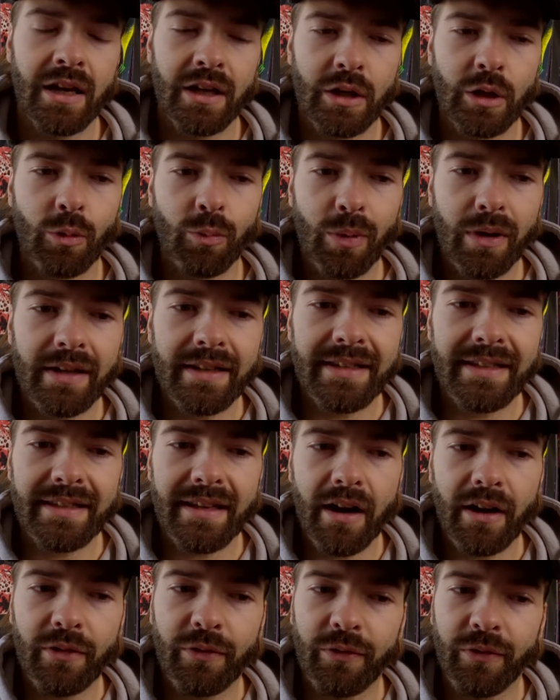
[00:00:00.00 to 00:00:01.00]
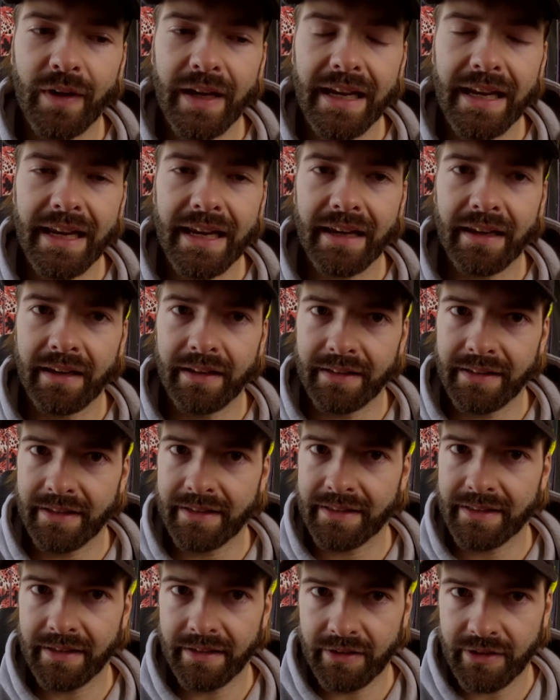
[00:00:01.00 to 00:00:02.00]
you will start feeling
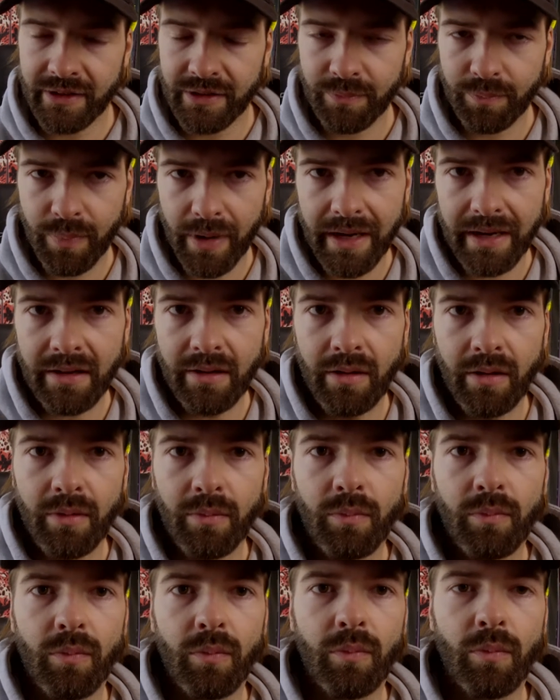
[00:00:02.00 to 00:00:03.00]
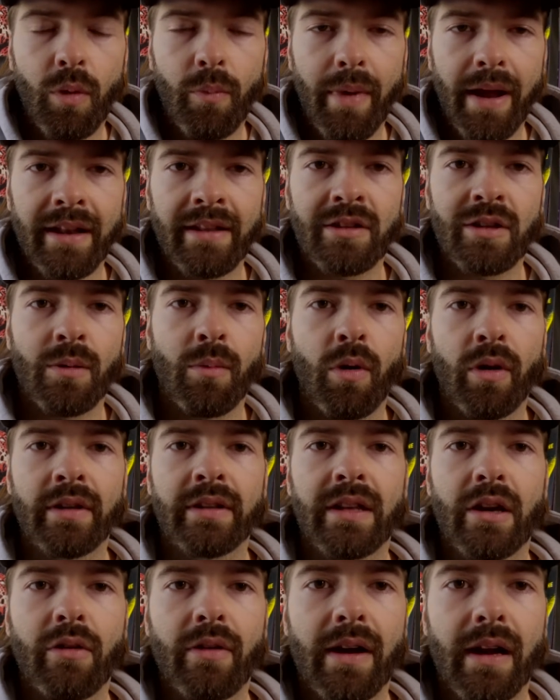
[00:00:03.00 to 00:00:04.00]
this spin momentum
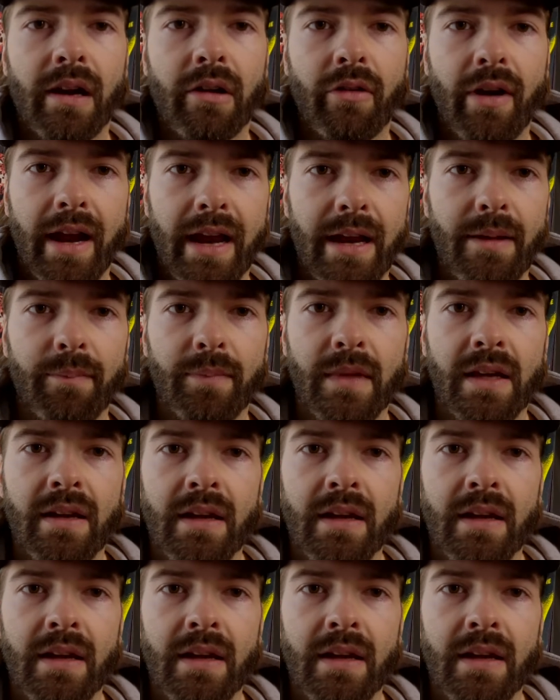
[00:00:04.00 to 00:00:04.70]
on the rail, right?